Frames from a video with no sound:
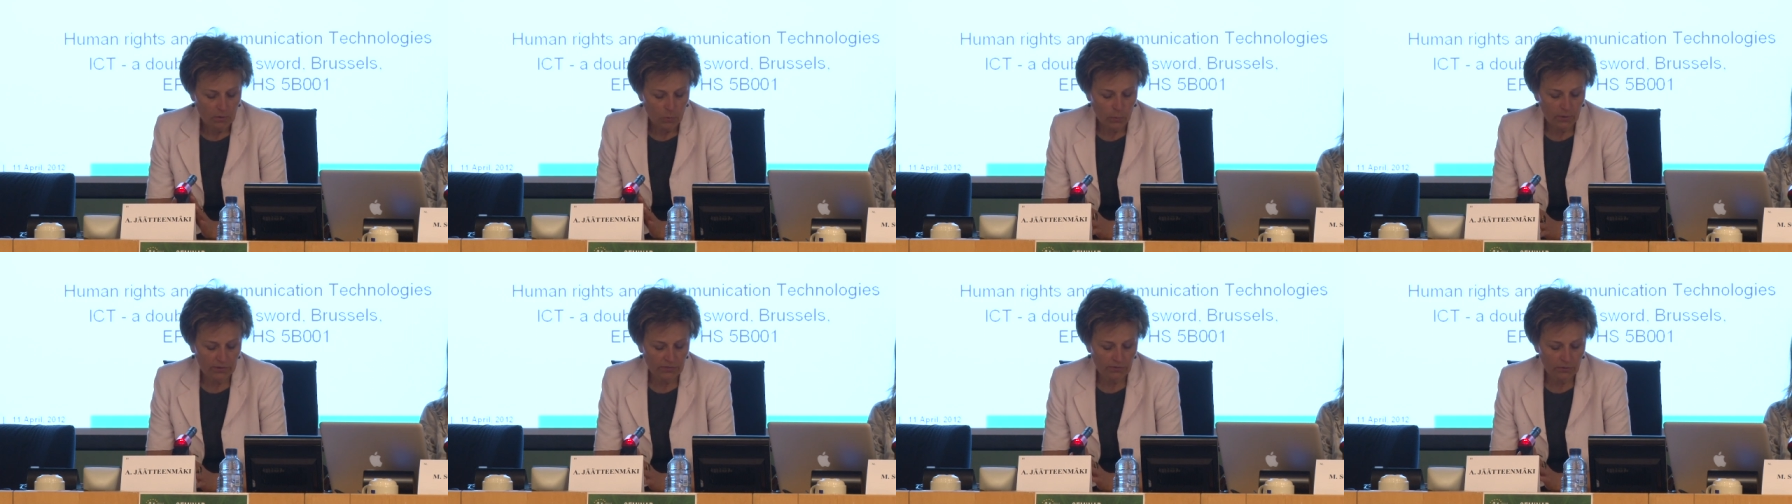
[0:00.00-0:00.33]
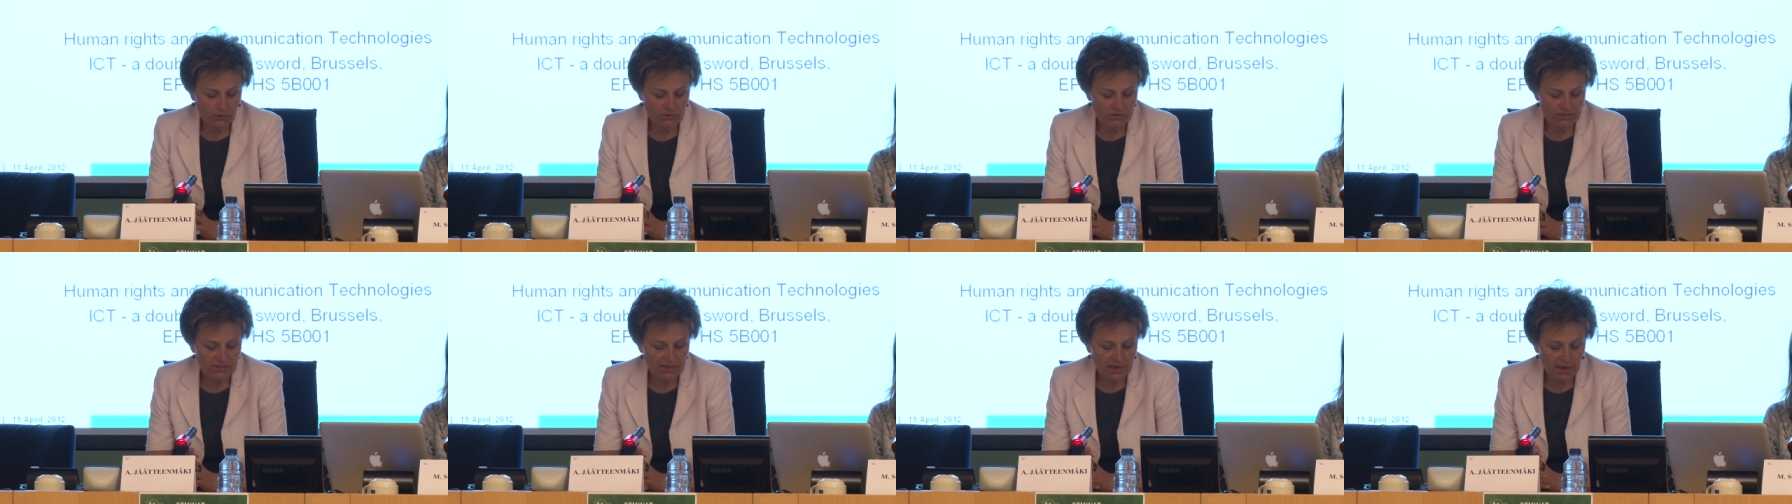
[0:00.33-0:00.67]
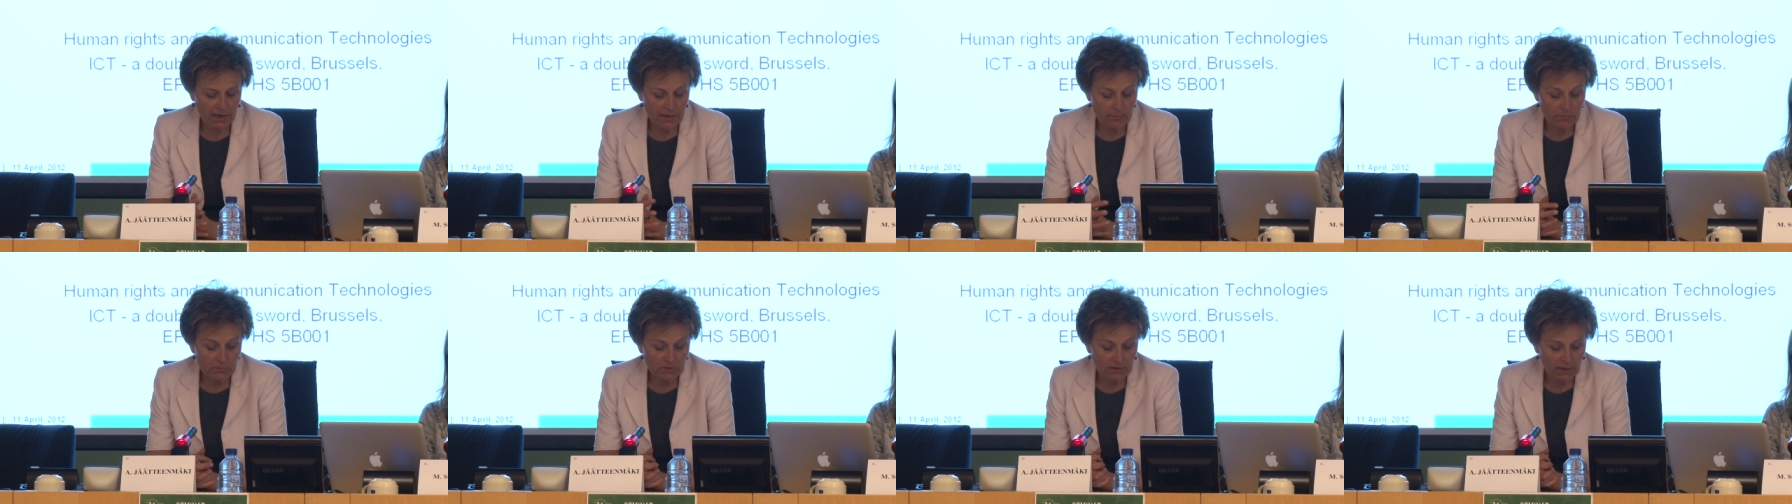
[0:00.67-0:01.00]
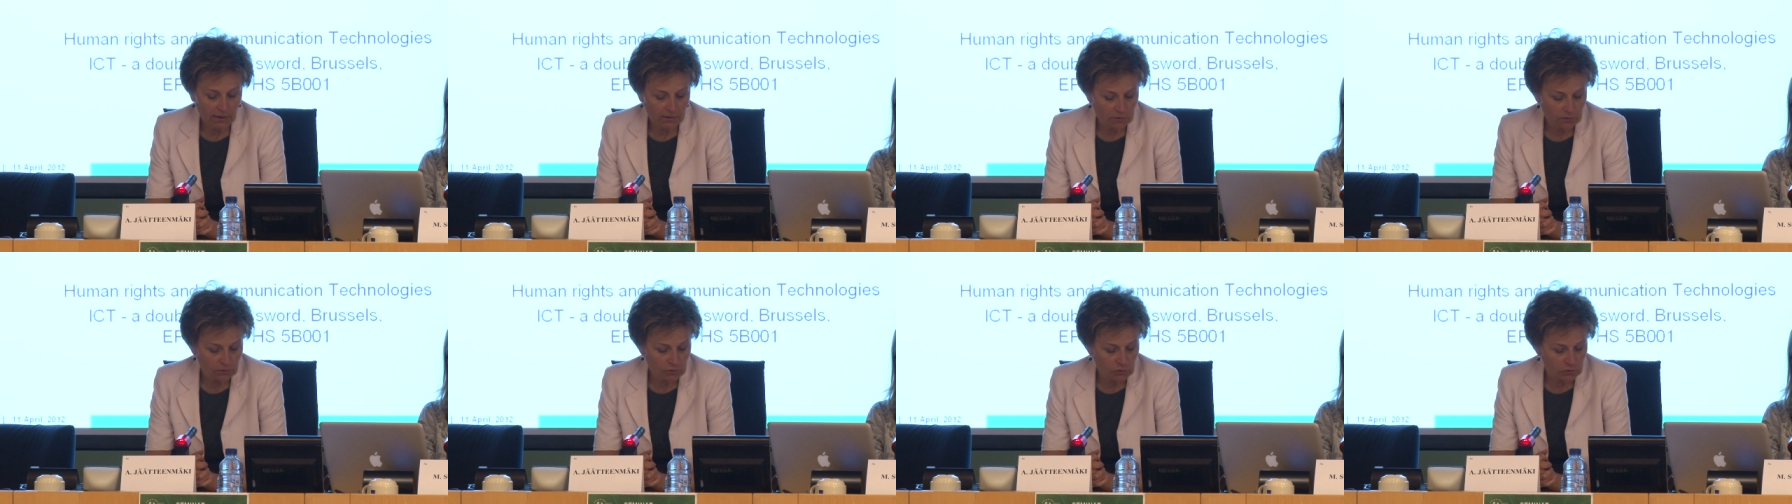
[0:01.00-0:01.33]
With the same
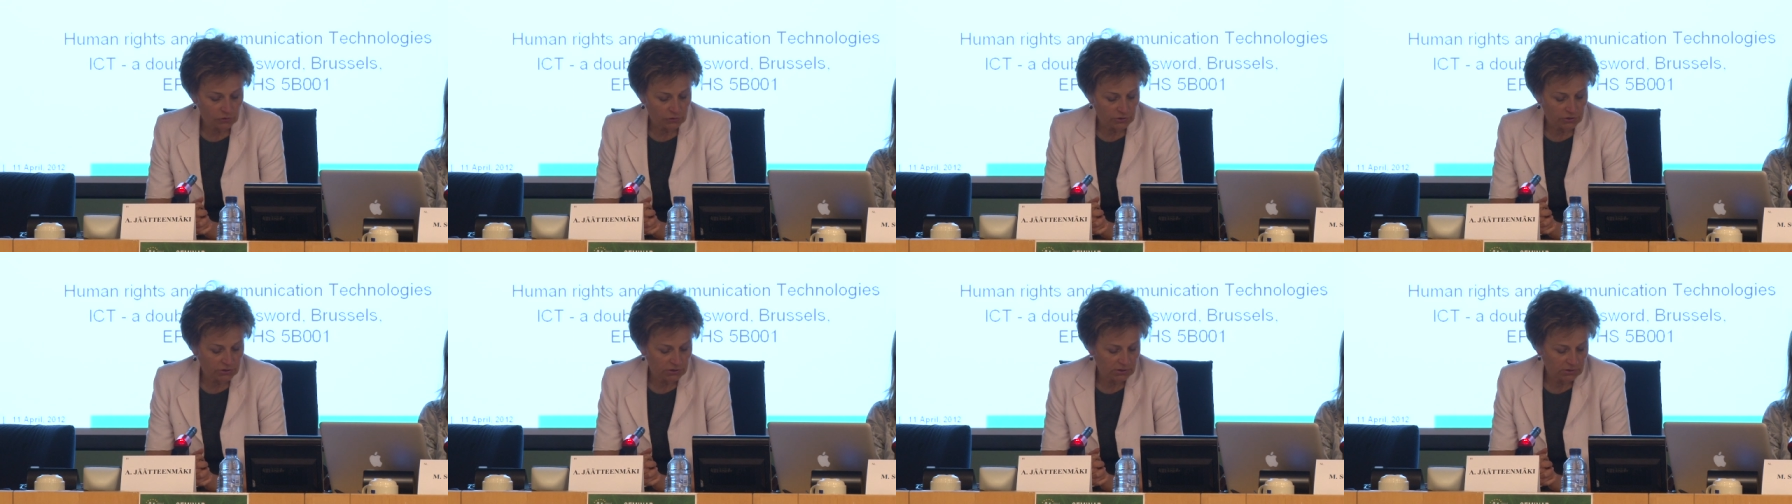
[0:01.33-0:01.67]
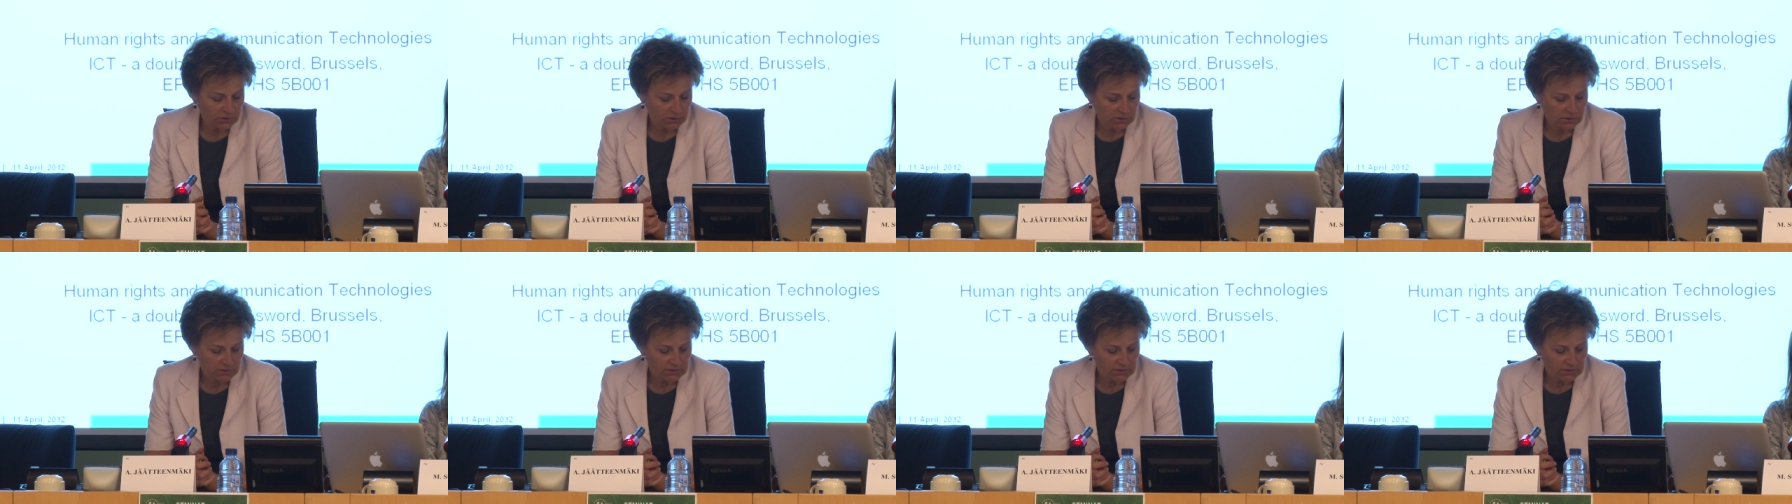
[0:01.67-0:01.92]
technology,